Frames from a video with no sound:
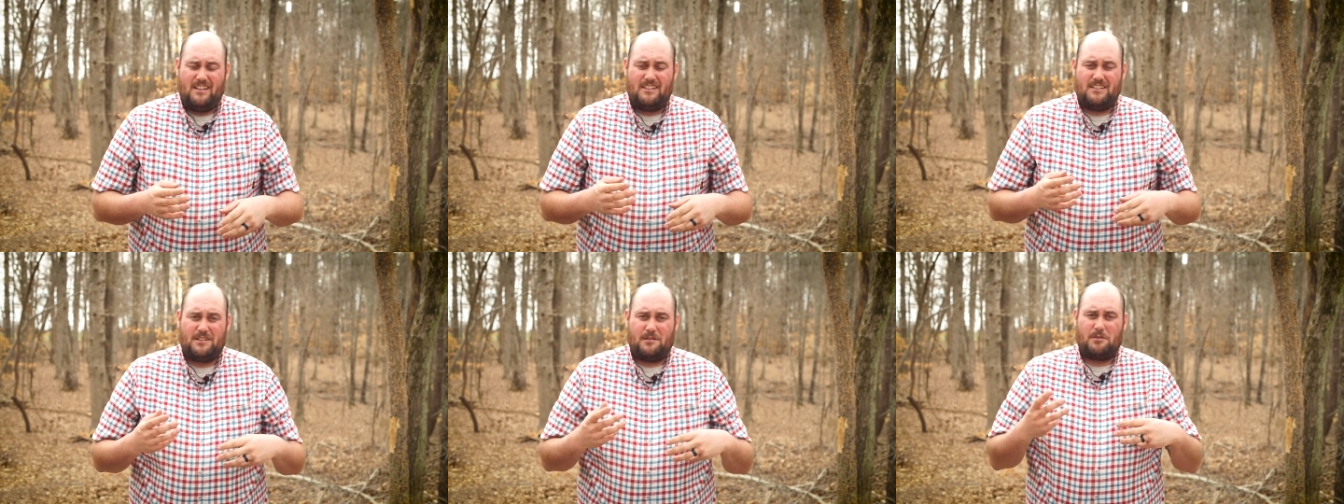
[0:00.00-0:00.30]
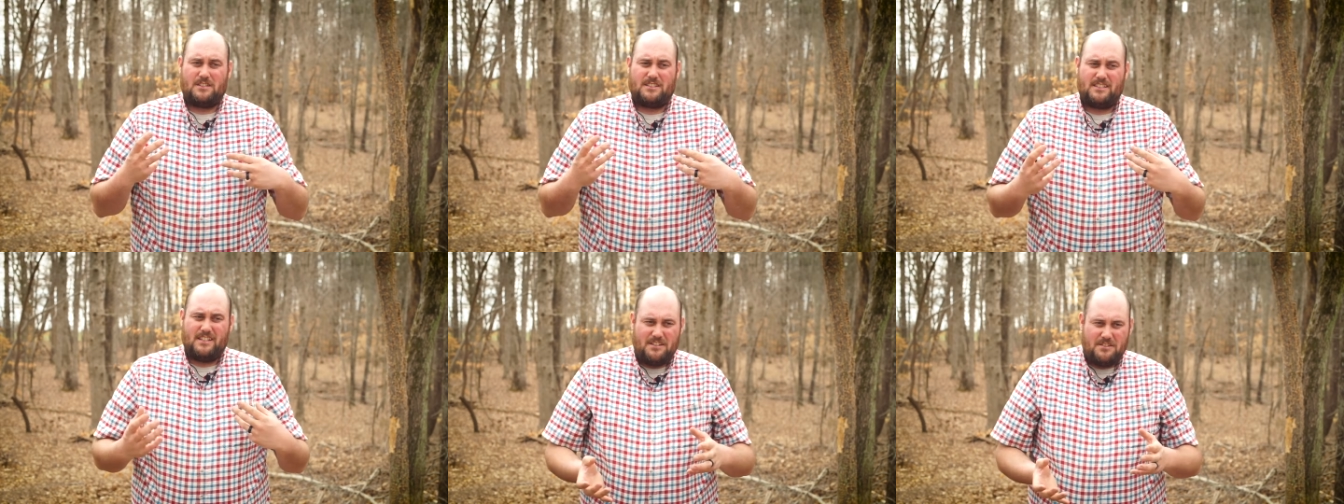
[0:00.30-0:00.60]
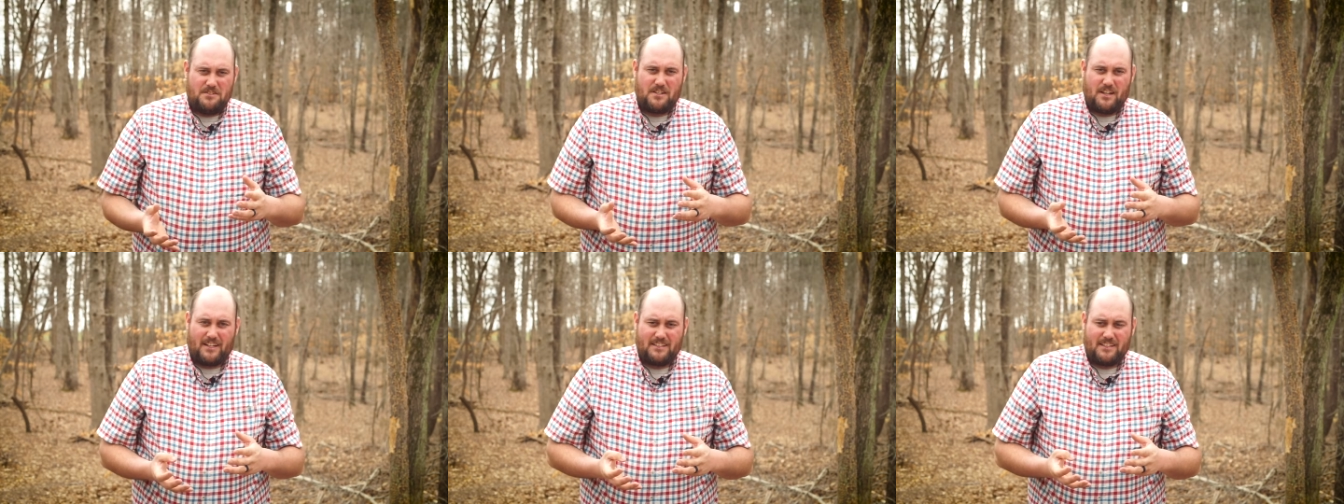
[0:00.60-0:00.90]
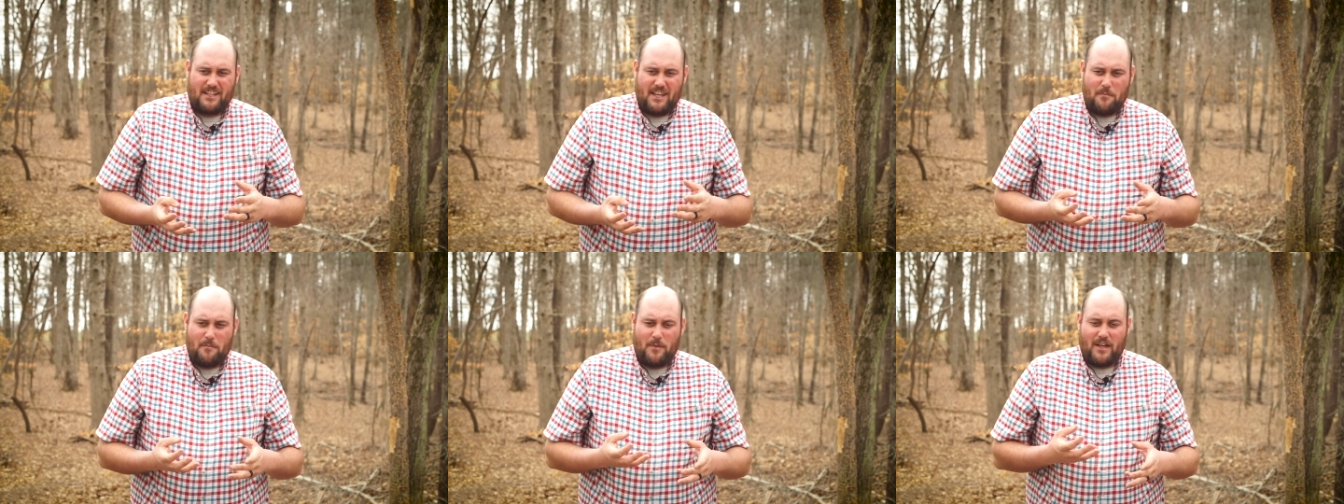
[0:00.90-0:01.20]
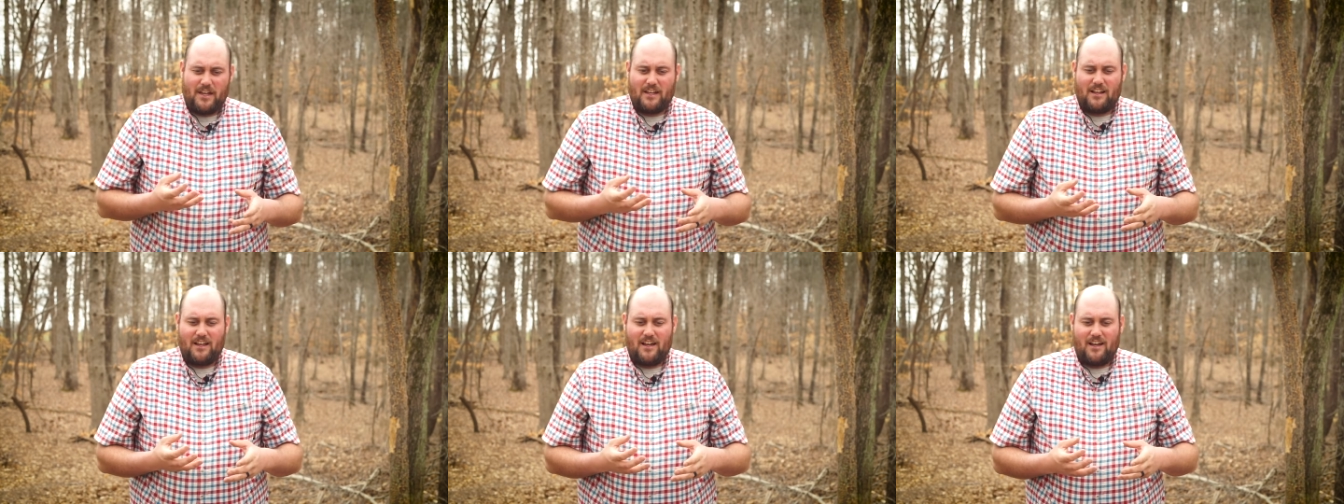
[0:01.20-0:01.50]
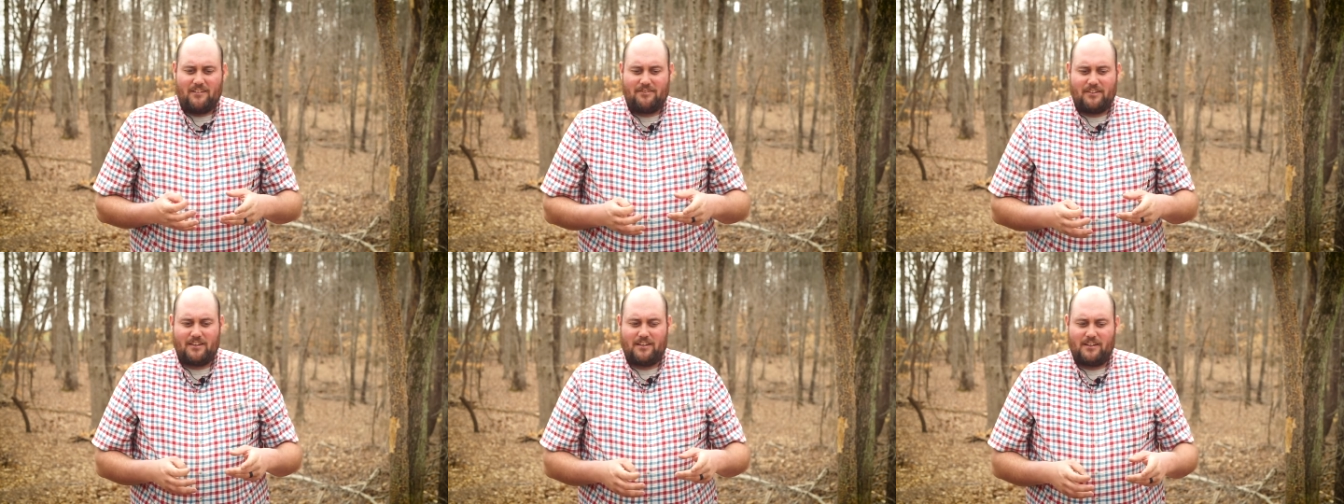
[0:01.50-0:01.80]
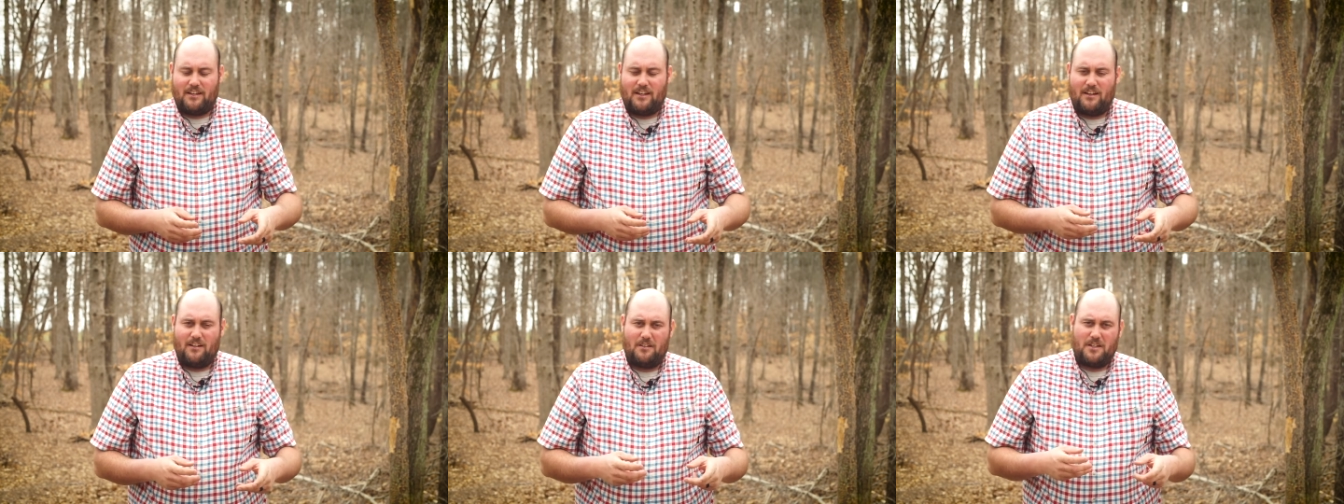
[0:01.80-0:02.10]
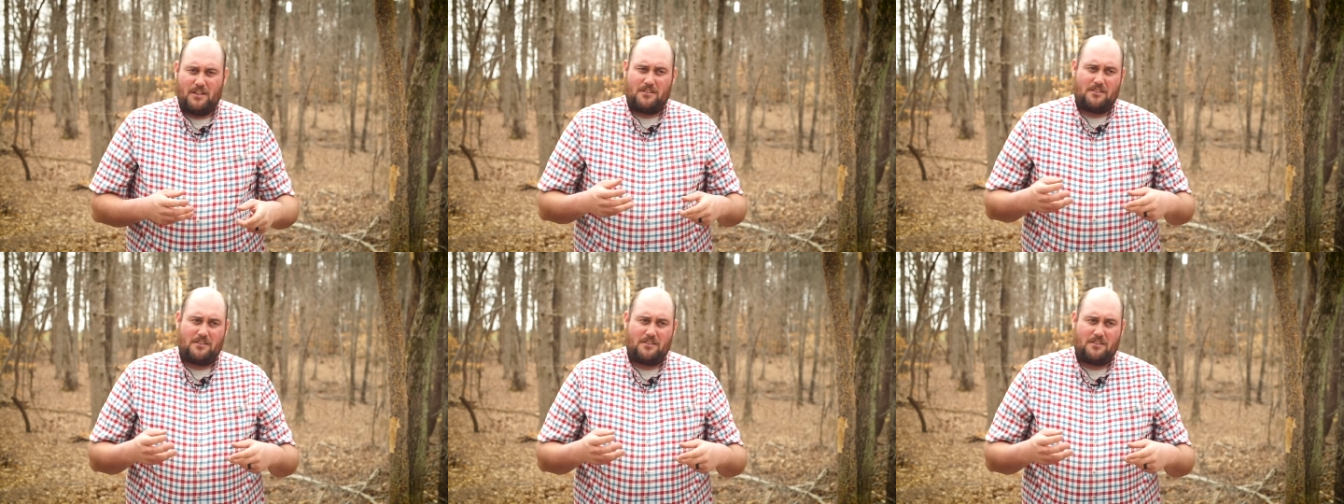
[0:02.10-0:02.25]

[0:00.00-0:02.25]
So once these chicks get big enough and you